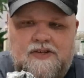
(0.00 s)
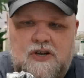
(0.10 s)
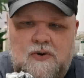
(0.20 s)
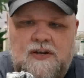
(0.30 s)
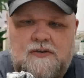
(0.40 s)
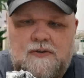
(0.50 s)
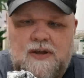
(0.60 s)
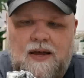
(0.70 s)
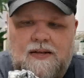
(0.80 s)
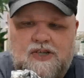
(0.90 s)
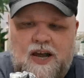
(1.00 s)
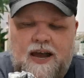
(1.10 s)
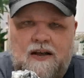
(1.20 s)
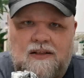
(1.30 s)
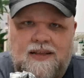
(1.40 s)
show a
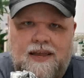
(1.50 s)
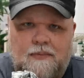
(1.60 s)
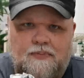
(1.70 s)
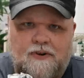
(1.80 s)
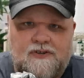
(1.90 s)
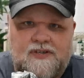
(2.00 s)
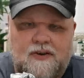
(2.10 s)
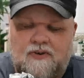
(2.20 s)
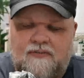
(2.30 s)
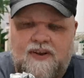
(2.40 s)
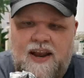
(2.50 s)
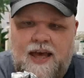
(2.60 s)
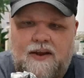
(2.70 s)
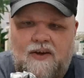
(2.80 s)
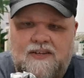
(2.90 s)
child in person or even
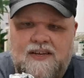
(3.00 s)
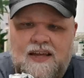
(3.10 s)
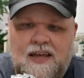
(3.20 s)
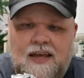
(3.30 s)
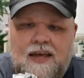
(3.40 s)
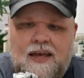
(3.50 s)
an adult